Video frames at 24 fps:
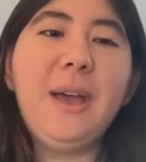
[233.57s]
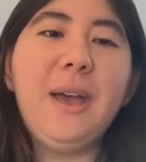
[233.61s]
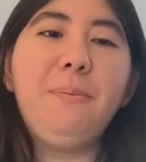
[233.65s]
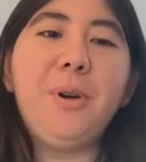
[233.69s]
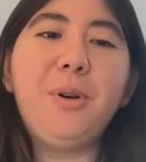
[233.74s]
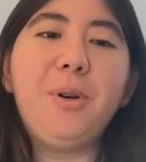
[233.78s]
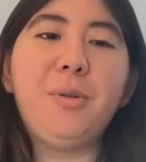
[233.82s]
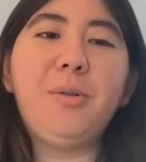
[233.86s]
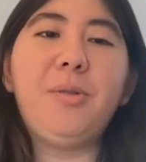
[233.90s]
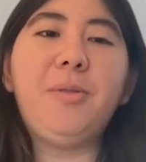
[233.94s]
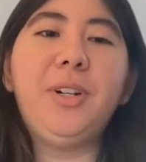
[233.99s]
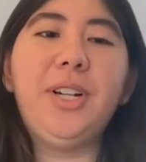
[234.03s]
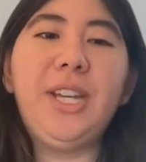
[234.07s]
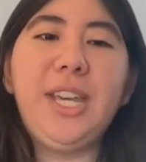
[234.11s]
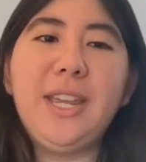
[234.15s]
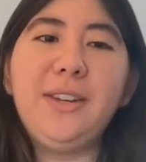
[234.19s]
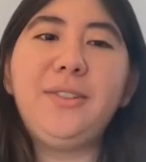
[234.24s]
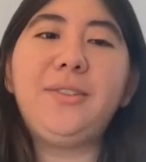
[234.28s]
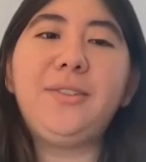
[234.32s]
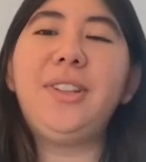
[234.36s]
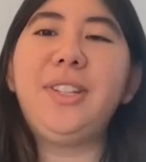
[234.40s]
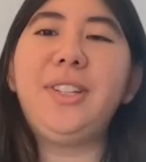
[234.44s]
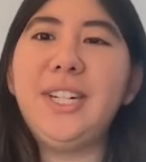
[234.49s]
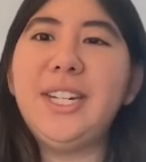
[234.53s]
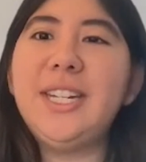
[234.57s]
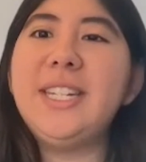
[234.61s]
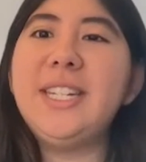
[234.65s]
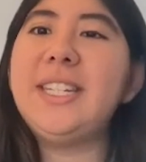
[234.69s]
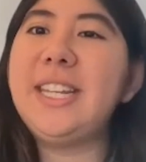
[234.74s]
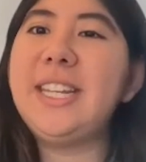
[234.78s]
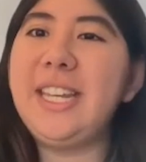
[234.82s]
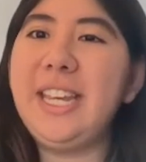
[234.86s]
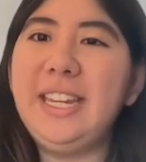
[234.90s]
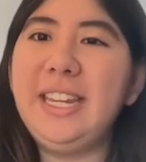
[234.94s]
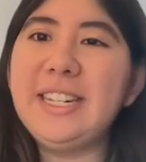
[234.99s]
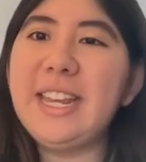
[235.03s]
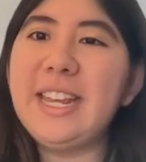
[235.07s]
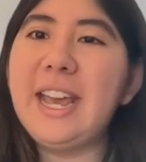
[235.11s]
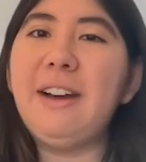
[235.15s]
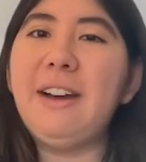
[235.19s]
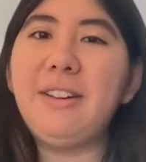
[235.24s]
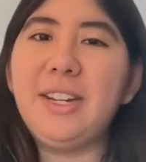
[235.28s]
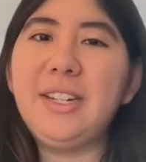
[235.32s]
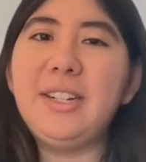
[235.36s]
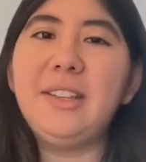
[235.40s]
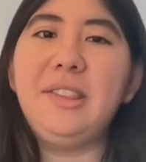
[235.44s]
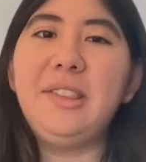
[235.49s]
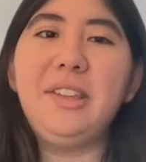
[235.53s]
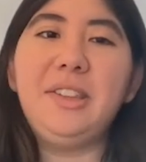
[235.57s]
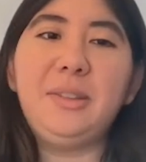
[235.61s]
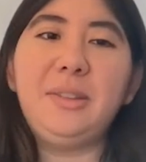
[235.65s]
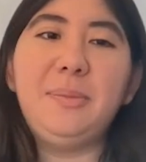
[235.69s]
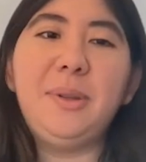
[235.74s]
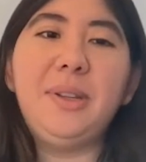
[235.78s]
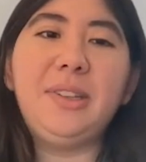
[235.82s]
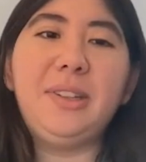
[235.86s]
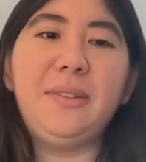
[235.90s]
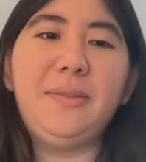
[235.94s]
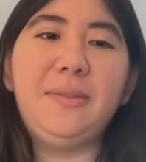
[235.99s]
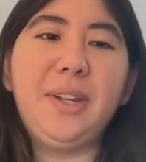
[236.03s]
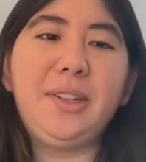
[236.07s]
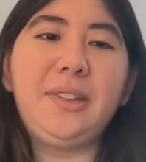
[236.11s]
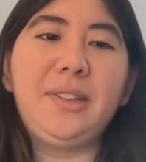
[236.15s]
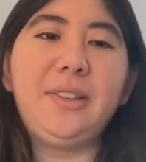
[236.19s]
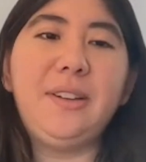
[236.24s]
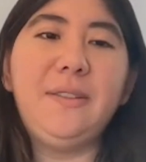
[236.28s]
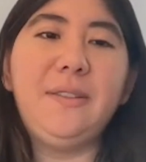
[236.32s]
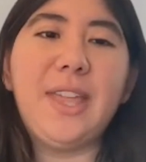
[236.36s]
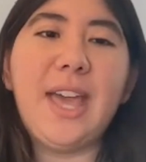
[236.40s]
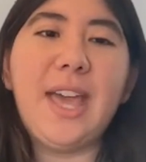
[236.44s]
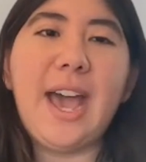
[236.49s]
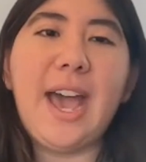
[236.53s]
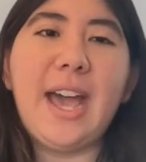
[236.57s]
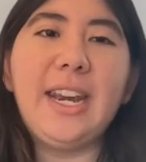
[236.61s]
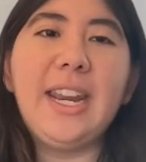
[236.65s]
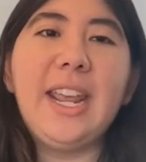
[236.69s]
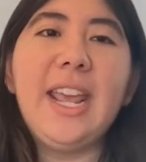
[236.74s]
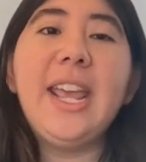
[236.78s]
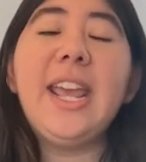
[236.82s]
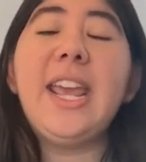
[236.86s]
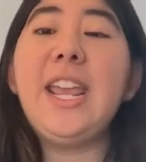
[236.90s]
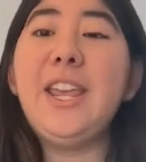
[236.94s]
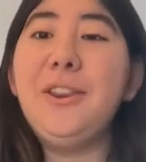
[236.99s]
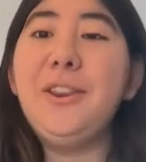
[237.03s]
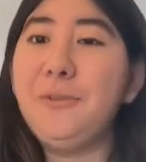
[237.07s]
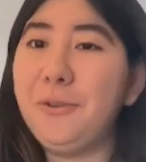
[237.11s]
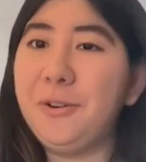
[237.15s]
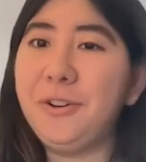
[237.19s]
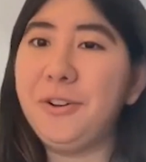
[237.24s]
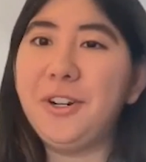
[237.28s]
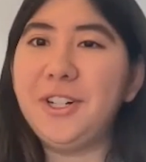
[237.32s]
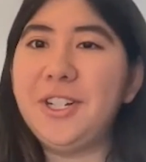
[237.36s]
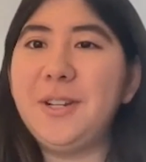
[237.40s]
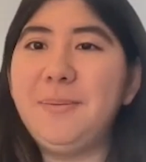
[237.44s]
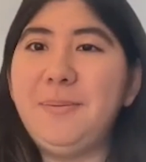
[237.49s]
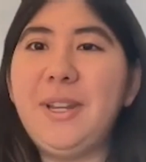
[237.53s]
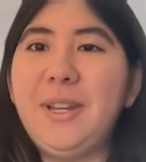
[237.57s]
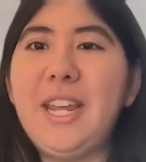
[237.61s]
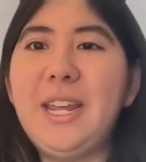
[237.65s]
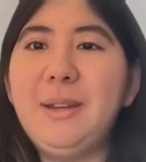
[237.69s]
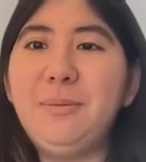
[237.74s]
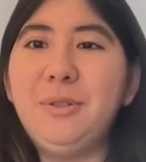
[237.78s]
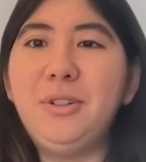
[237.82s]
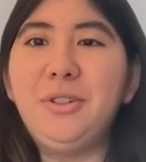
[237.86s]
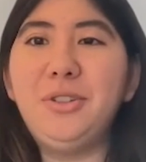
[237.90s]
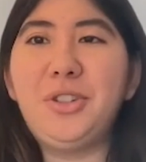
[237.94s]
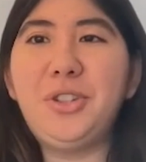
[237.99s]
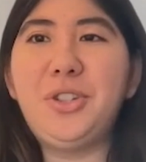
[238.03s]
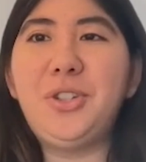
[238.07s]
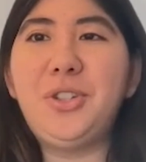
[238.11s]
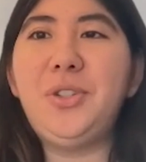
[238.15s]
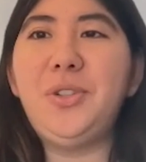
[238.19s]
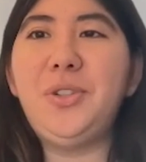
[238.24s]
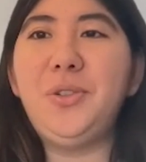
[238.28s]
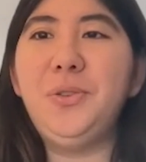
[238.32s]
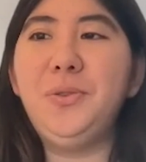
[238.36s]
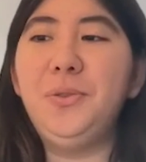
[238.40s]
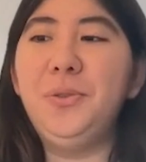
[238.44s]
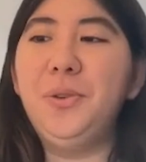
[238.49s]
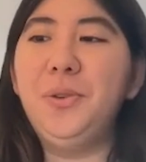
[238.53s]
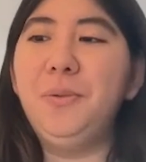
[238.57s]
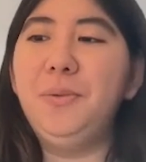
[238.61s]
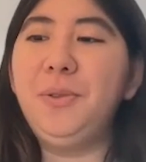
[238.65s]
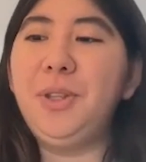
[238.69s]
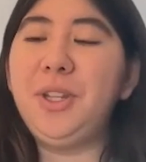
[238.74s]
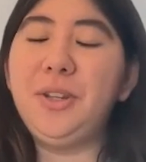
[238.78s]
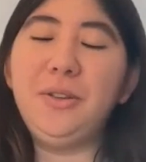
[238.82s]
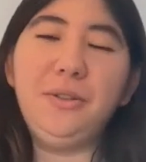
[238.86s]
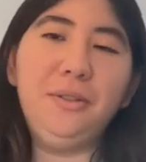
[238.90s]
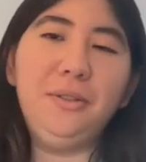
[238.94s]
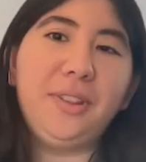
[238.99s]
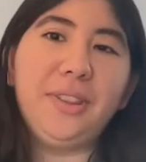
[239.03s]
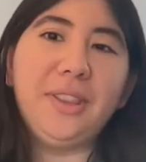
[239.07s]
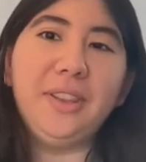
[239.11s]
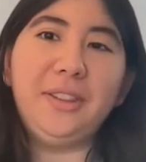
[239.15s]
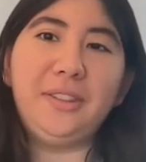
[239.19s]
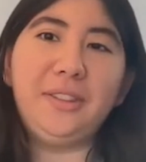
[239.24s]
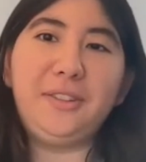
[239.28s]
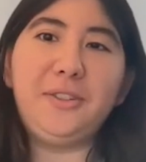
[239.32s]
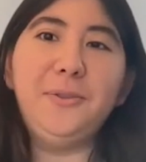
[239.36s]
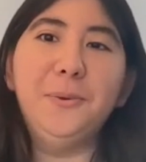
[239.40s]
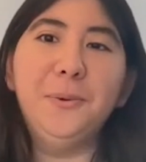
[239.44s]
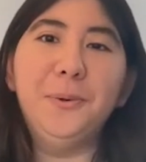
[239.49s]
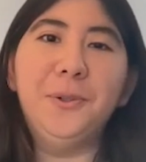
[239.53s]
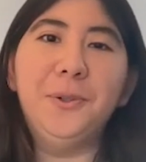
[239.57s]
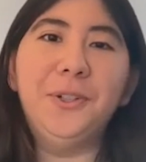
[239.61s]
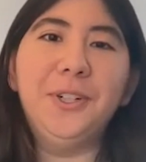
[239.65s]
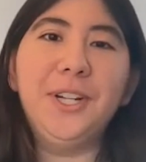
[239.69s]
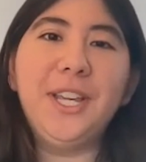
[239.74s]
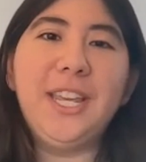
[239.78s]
but we're really interested in digging down into the specifics of that in order to be able to use this tool